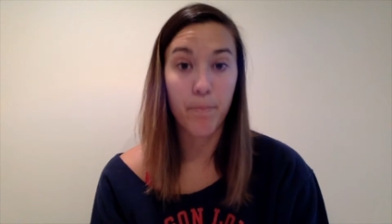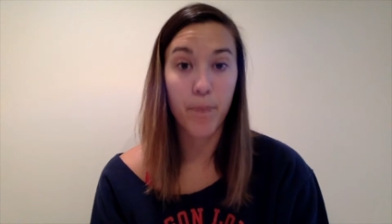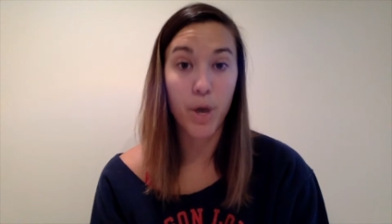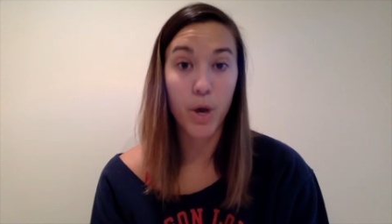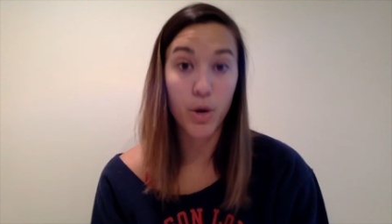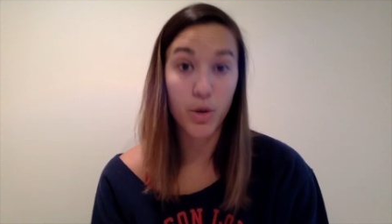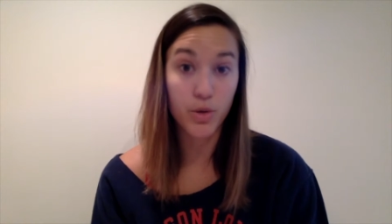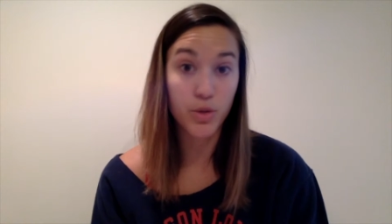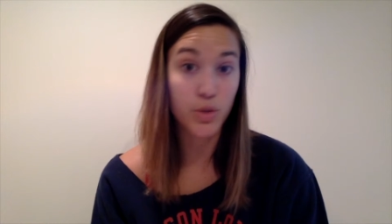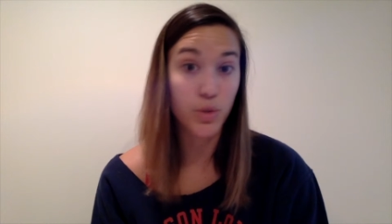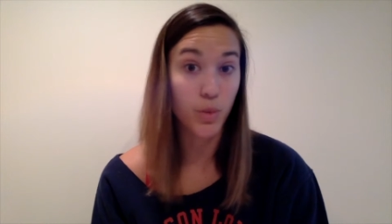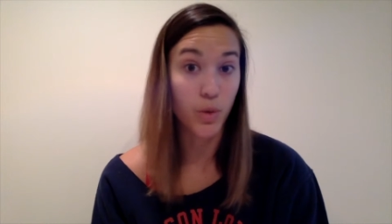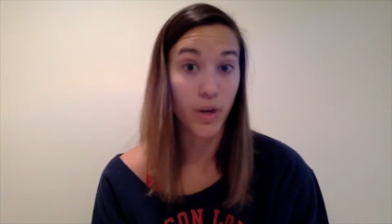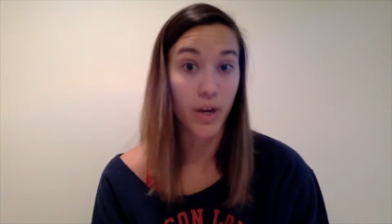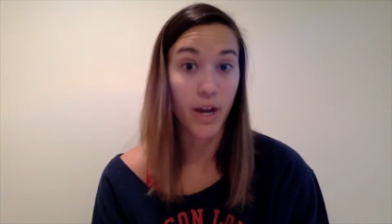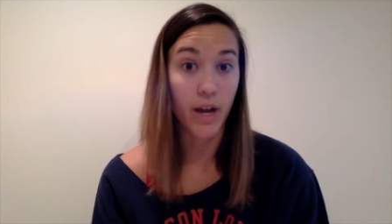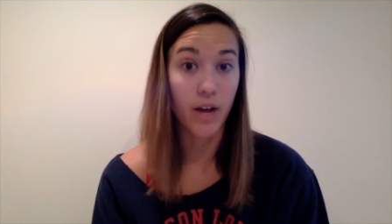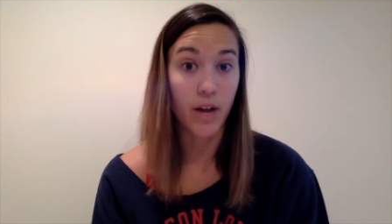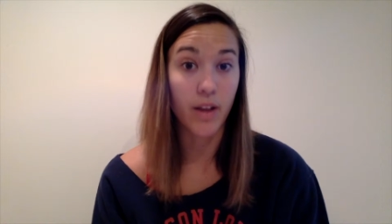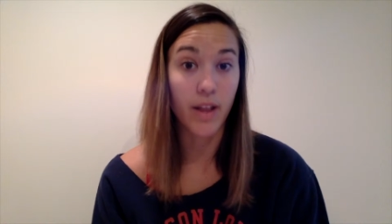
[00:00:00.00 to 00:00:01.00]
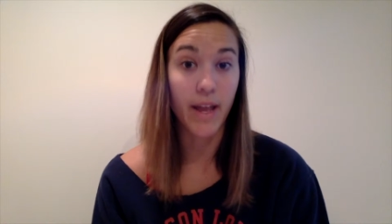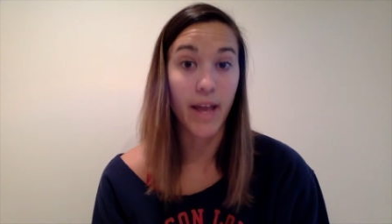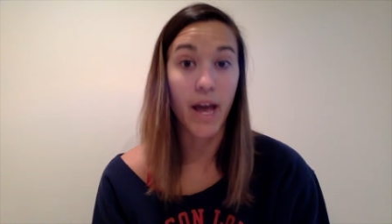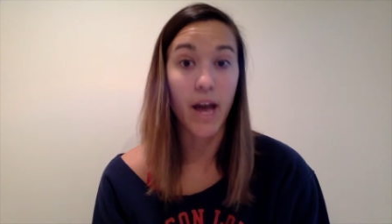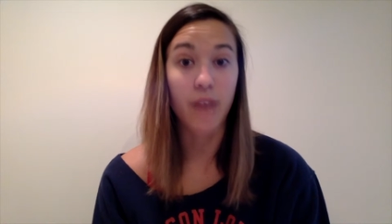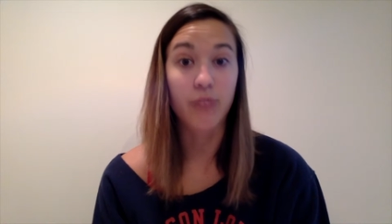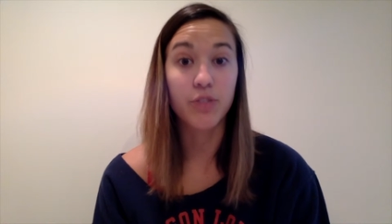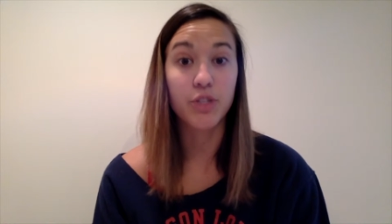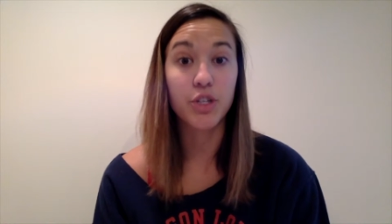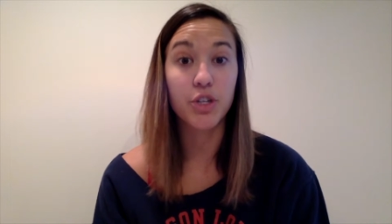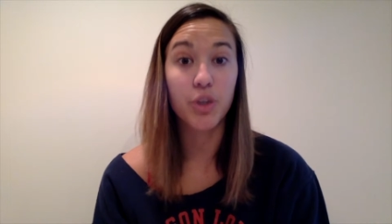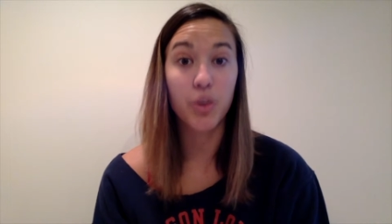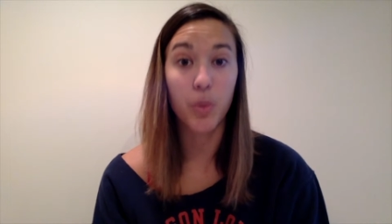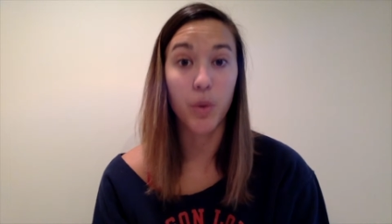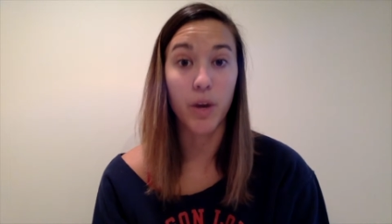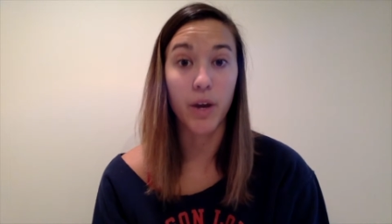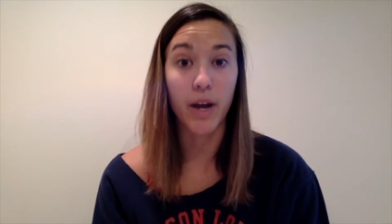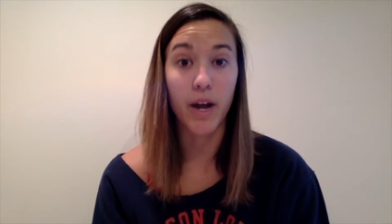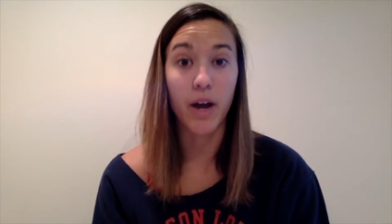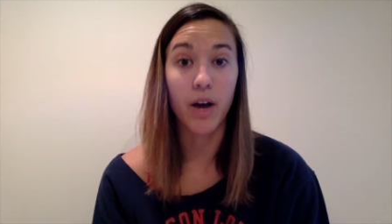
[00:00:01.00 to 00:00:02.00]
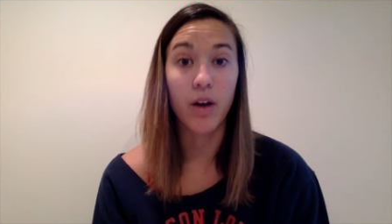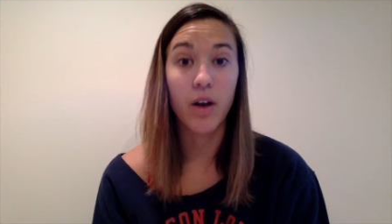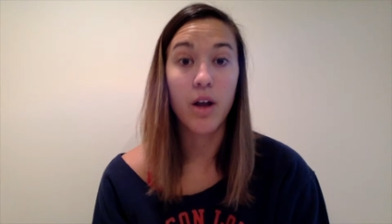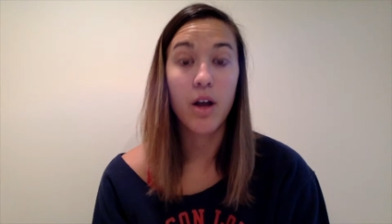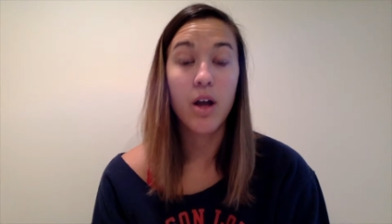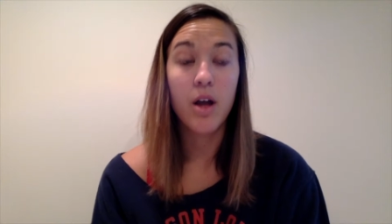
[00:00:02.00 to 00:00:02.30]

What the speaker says: post-workout, like after your workout,